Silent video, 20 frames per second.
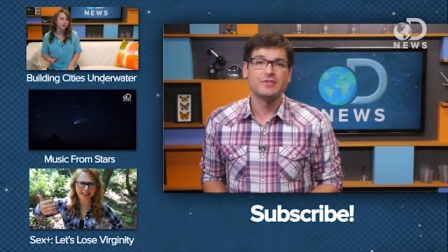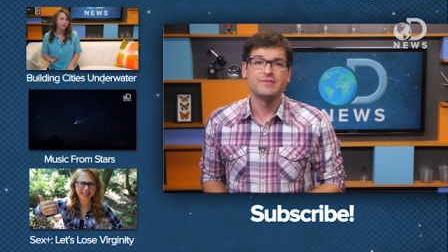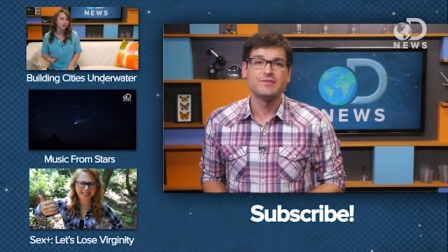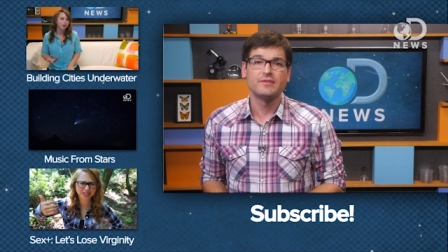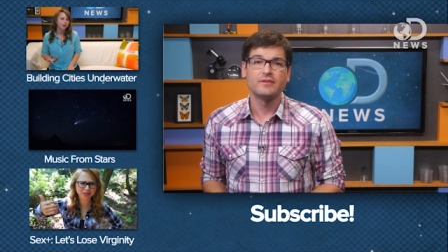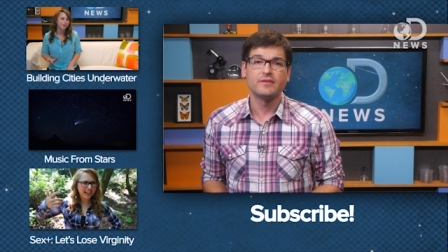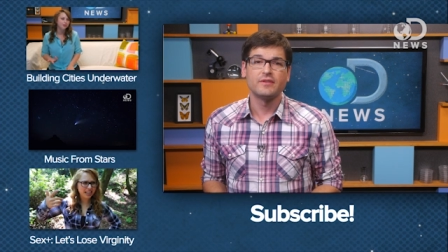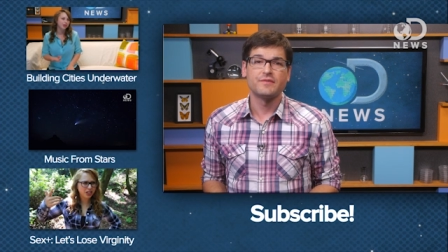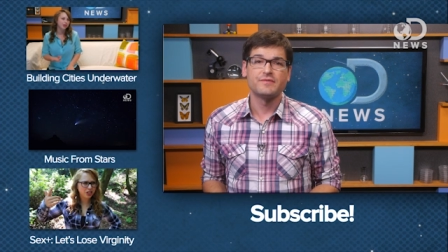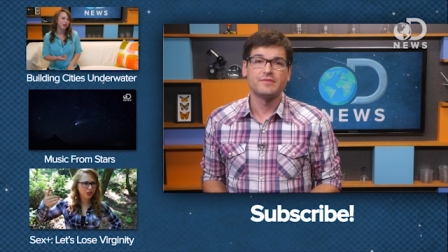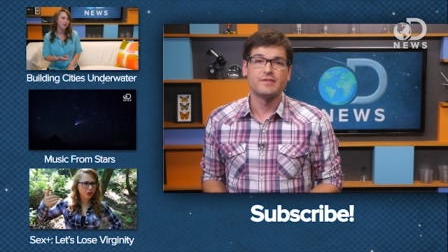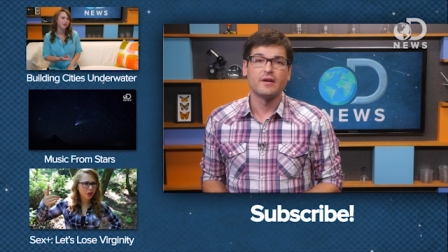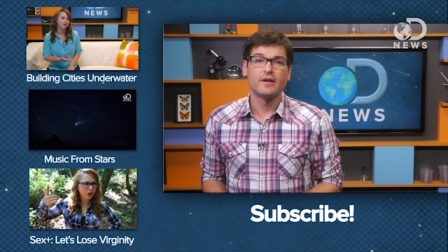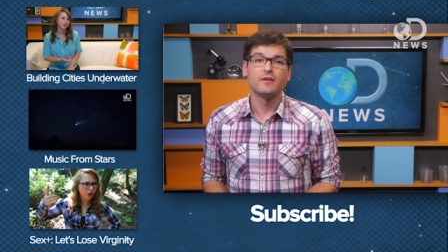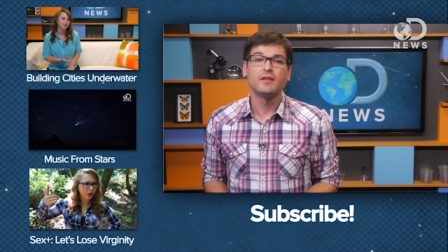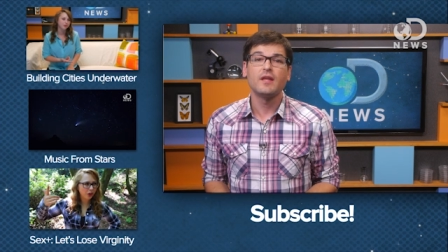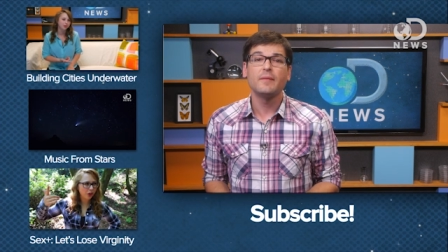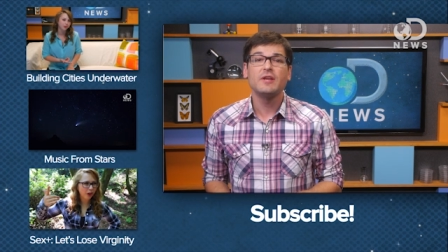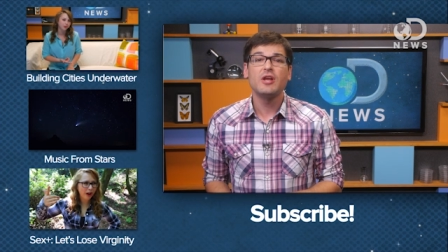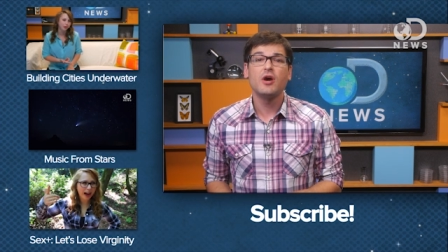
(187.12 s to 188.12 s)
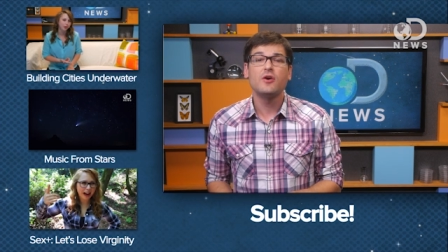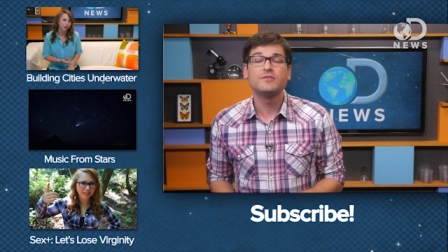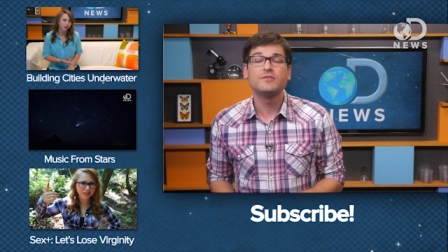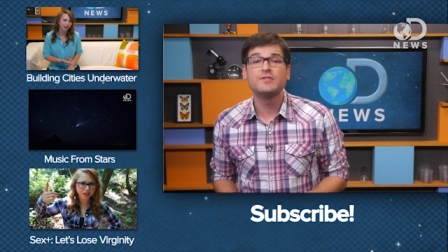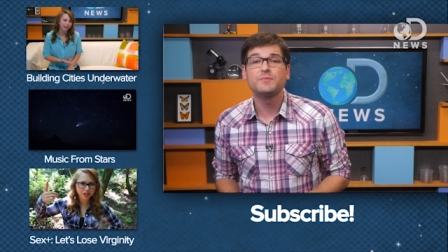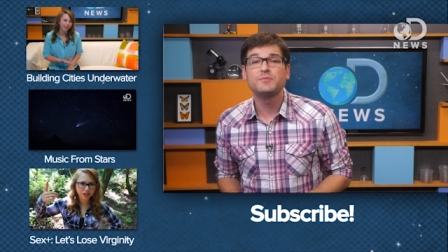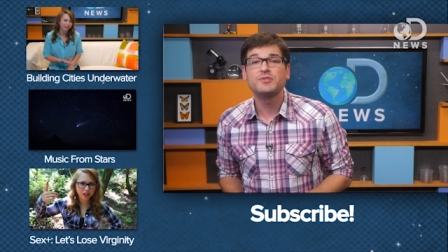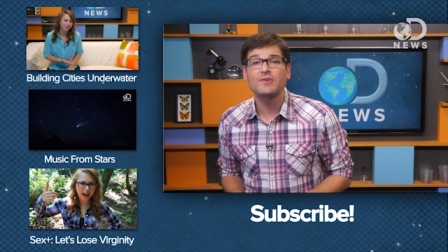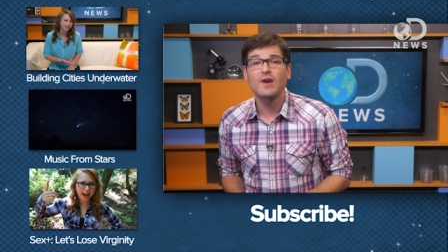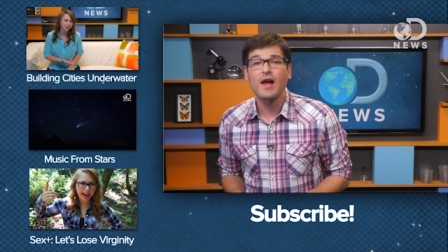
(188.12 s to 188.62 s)
still lives there. Let me know and
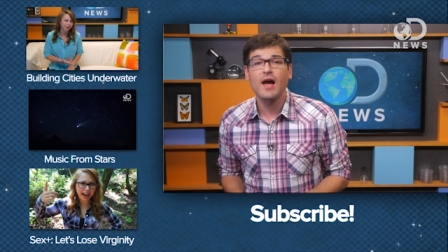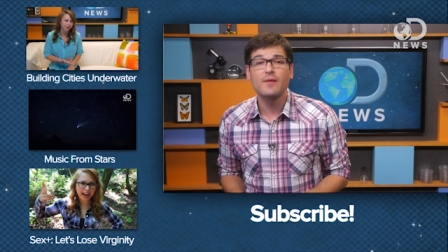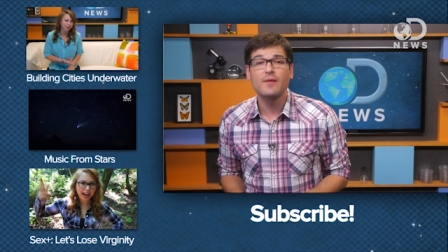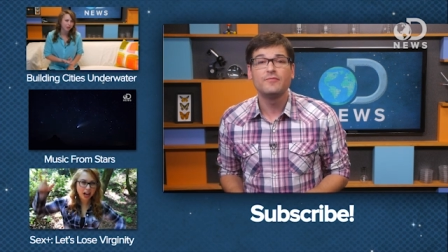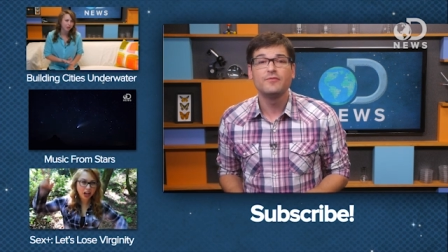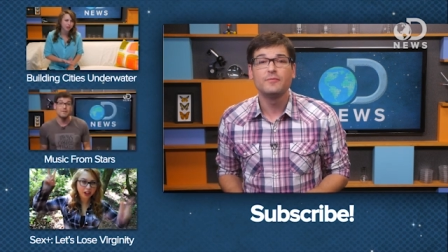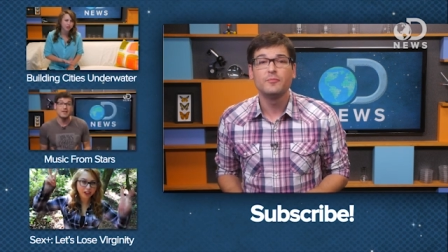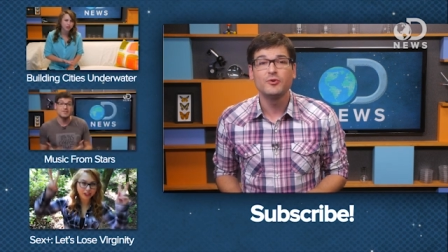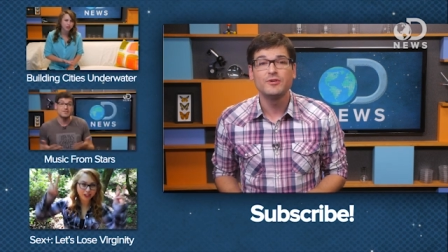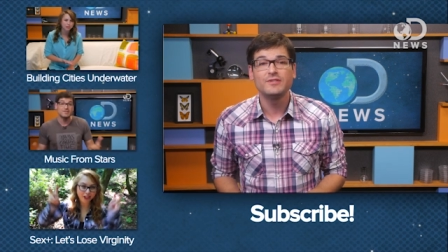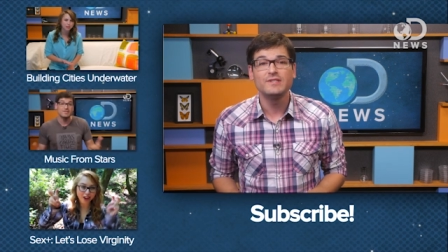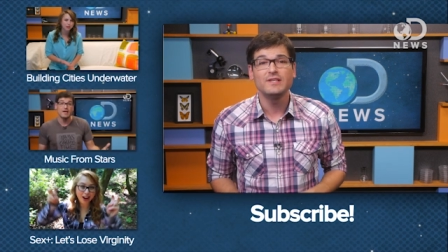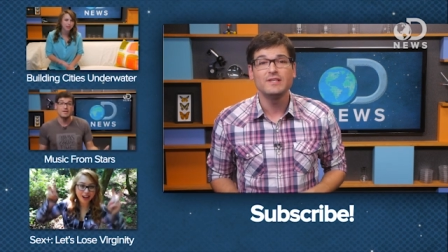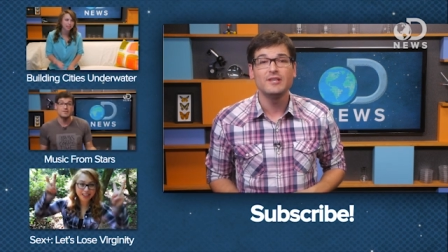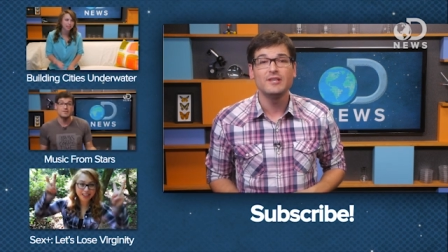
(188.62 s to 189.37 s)
subscribe for more D